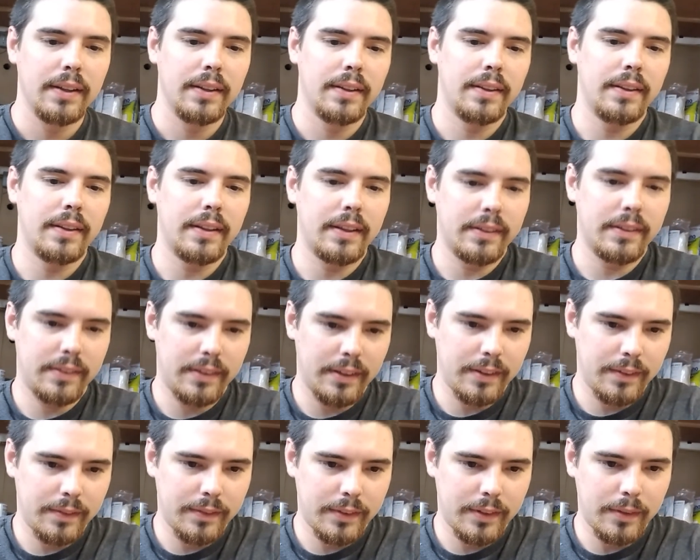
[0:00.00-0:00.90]
that
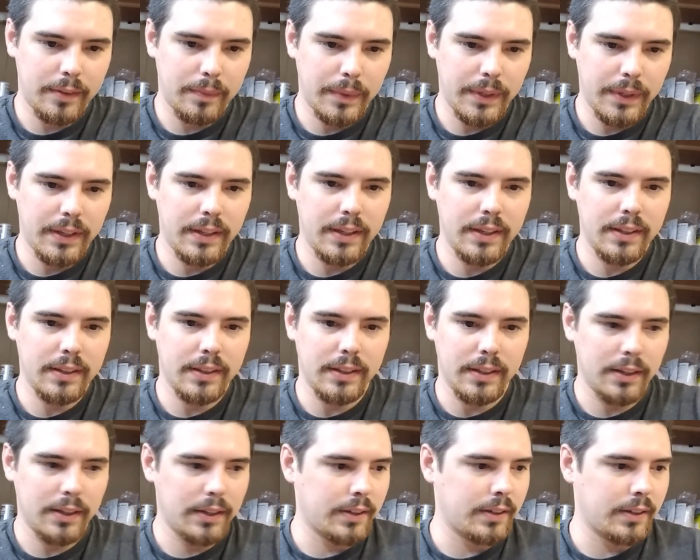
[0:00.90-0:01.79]
seems to be in
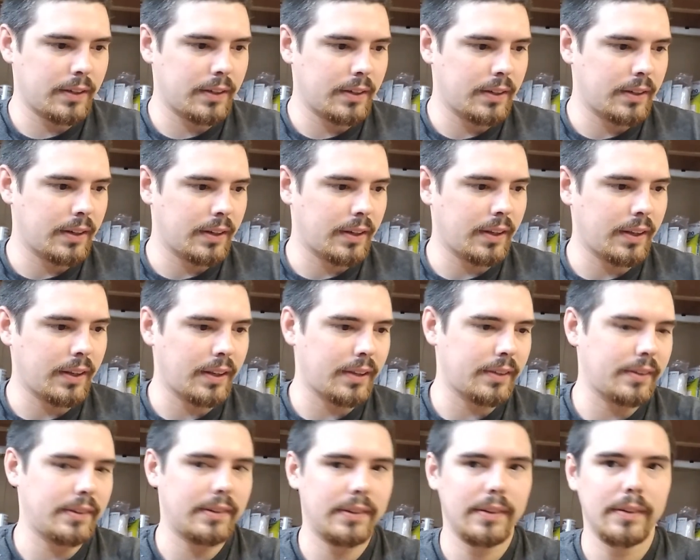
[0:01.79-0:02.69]
there.
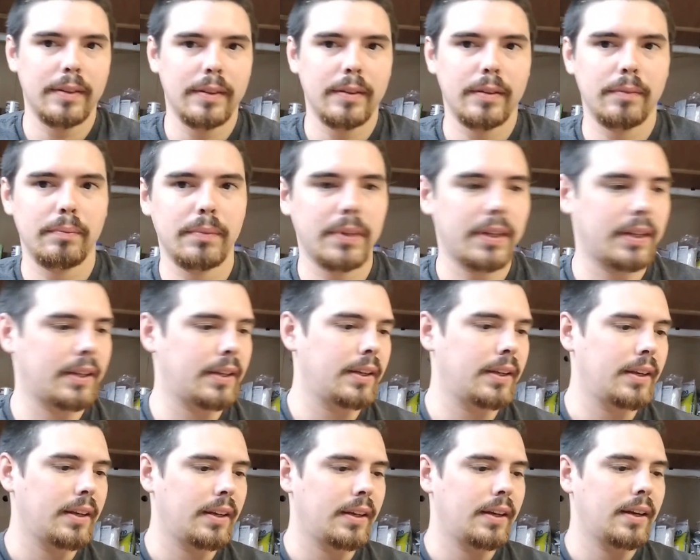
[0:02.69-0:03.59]
Awesome.
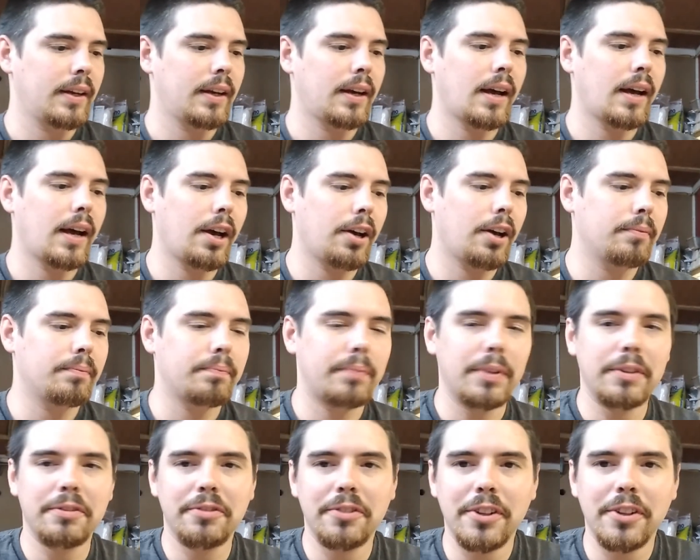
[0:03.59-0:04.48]

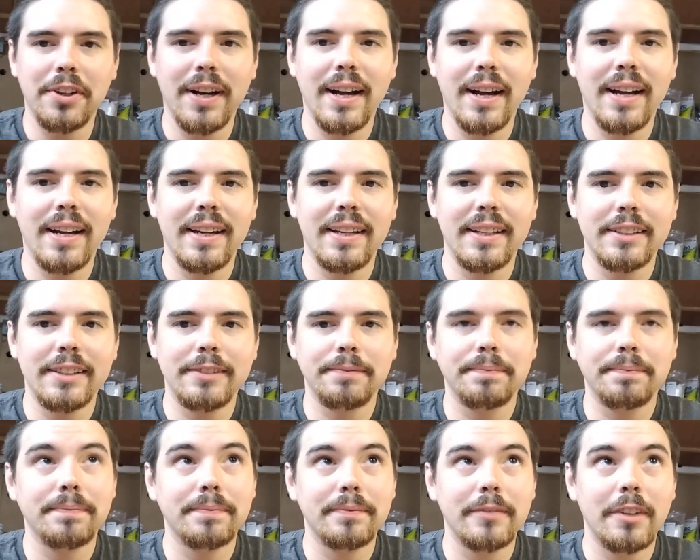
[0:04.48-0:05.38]
Before I,
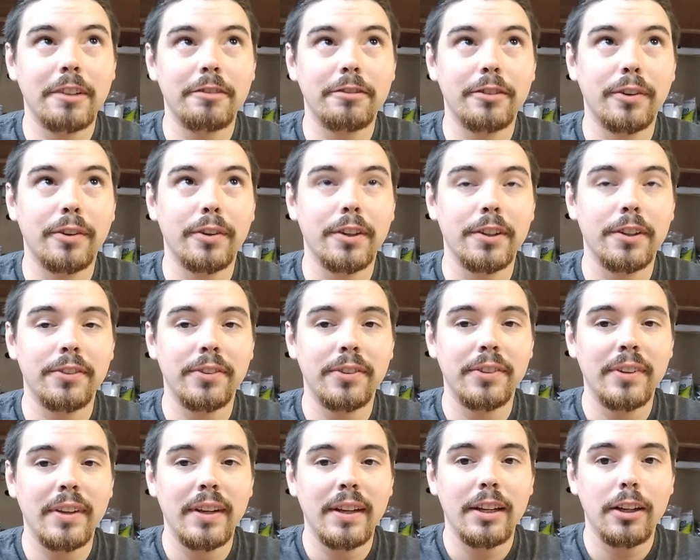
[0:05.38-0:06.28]
of course,
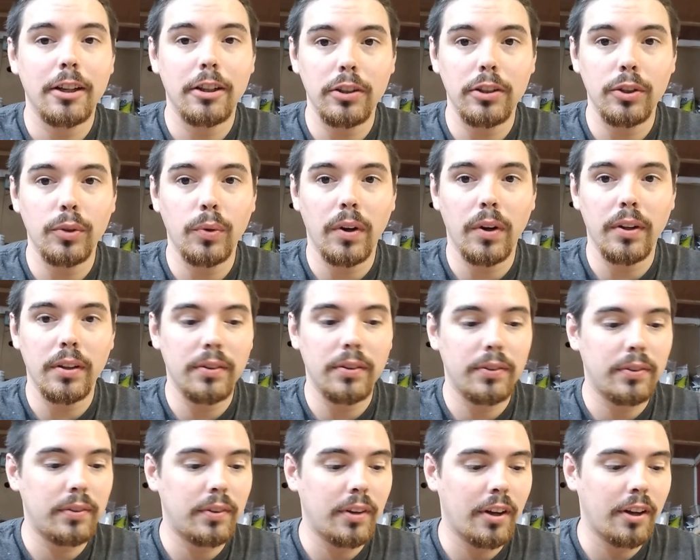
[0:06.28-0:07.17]
glue all this
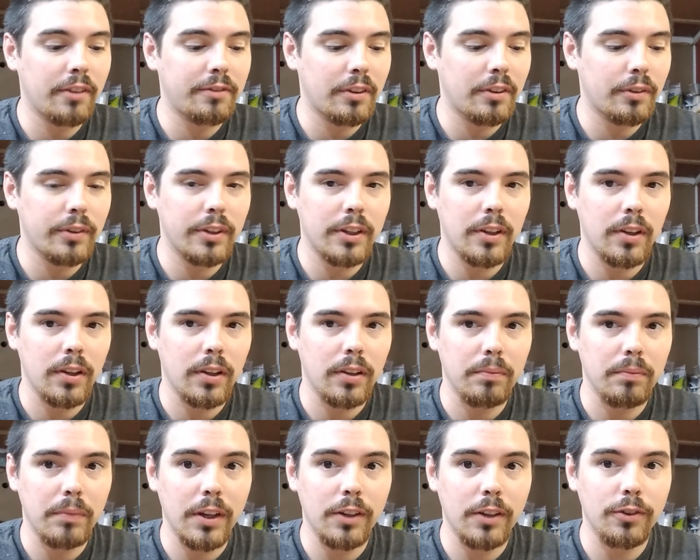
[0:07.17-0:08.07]
stuff, I want to
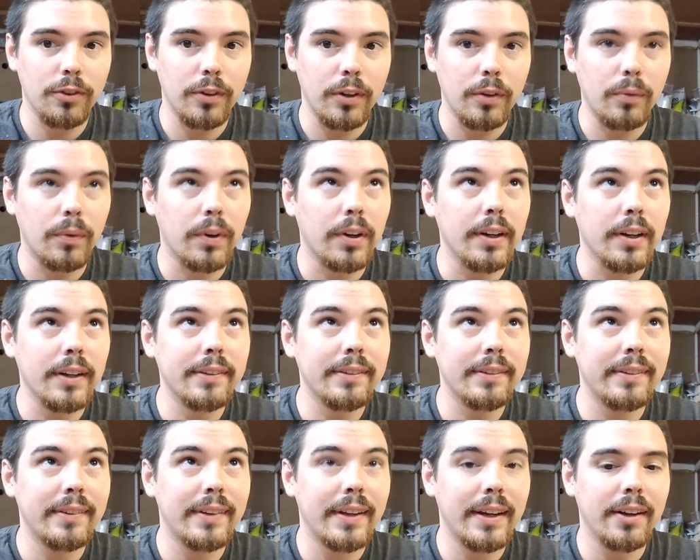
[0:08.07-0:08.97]
make sure it
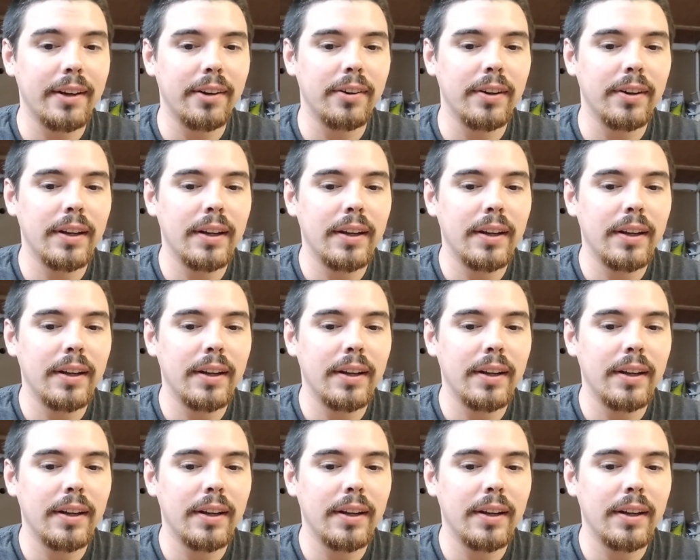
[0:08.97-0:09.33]
works. Now,